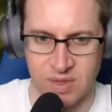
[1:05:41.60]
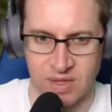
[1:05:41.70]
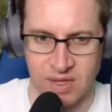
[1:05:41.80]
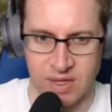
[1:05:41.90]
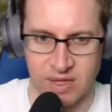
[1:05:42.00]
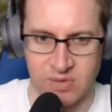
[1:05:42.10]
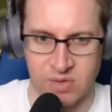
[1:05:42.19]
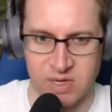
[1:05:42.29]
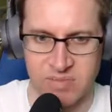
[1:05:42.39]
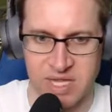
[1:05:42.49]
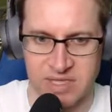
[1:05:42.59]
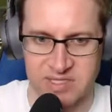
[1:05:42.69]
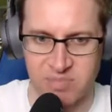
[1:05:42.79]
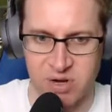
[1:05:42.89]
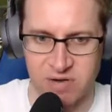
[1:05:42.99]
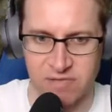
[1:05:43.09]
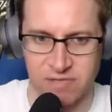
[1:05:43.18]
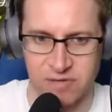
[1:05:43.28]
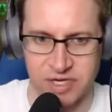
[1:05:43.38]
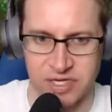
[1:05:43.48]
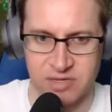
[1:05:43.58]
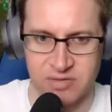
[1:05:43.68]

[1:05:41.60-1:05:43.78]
And we're going to make this park free.